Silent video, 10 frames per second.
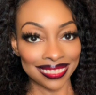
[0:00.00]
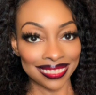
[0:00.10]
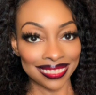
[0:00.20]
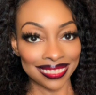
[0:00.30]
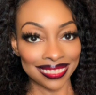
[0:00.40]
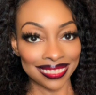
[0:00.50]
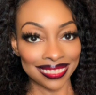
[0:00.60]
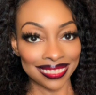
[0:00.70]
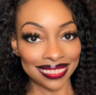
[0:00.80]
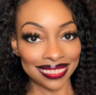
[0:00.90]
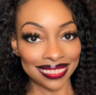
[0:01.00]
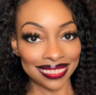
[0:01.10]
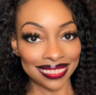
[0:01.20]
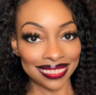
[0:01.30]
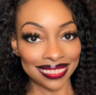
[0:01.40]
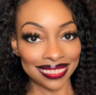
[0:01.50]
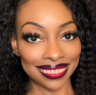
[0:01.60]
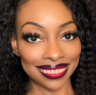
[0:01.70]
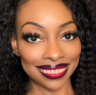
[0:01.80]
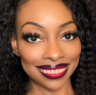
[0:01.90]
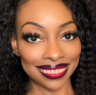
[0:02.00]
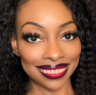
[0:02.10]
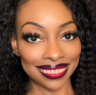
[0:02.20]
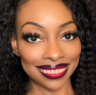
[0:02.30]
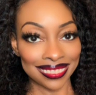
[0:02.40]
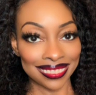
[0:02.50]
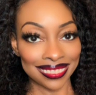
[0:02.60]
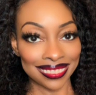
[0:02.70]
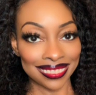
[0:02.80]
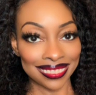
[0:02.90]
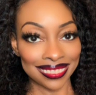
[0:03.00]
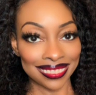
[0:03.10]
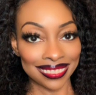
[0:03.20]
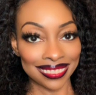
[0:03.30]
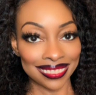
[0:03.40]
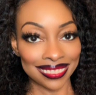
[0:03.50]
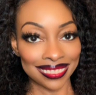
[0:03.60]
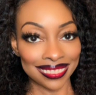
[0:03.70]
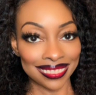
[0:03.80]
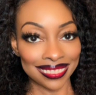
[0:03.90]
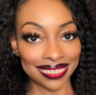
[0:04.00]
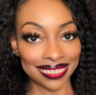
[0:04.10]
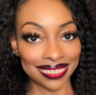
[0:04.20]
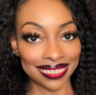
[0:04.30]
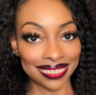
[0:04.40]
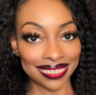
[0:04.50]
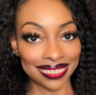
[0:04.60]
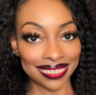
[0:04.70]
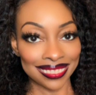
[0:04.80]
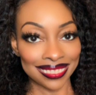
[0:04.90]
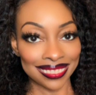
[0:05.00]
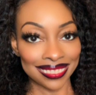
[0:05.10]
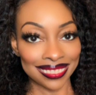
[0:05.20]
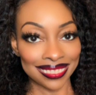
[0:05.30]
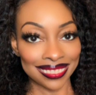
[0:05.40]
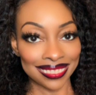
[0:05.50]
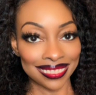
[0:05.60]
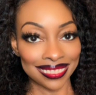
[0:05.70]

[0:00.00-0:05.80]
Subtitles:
The face doesn't move, so there is nothing to read.